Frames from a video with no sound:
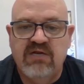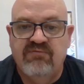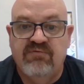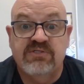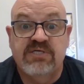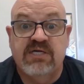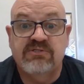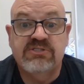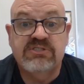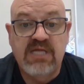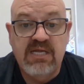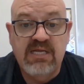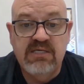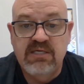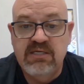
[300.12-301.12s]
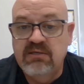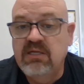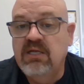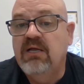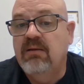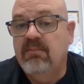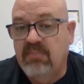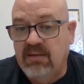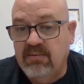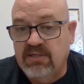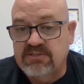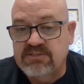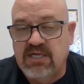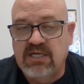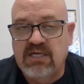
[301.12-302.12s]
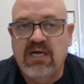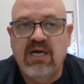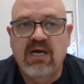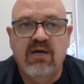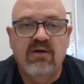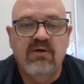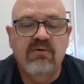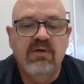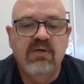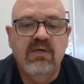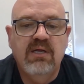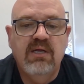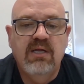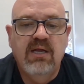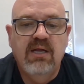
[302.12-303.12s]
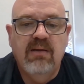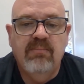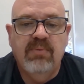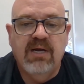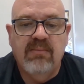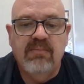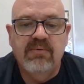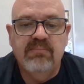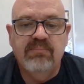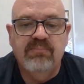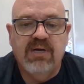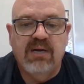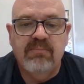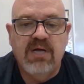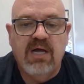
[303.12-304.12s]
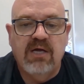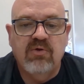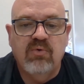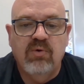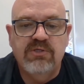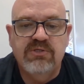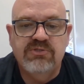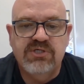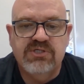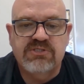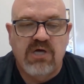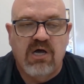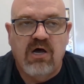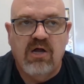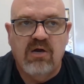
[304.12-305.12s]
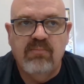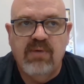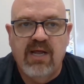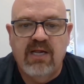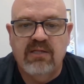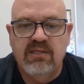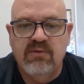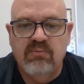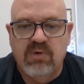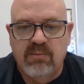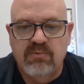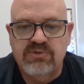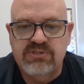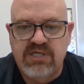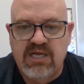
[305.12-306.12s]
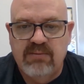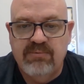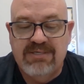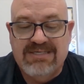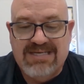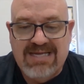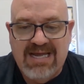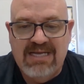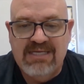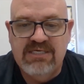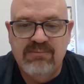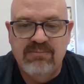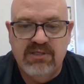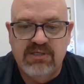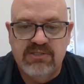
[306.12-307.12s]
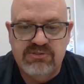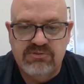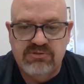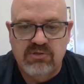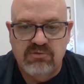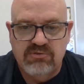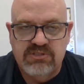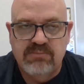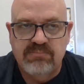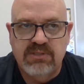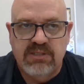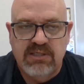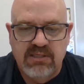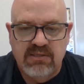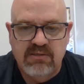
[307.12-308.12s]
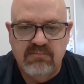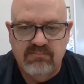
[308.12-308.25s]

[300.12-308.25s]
And if it's outstanding, maybe I'll take it higher. But I'm not going to just automatically rubber stamp a 90 because you turned something in.